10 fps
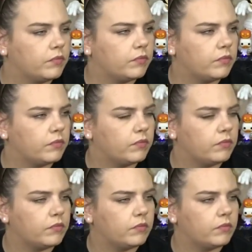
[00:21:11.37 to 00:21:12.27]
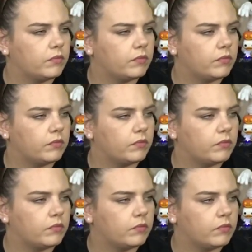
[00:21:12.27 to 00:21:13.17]

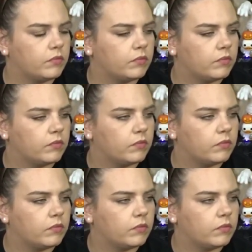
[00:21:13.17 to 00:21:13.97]
(not speaking)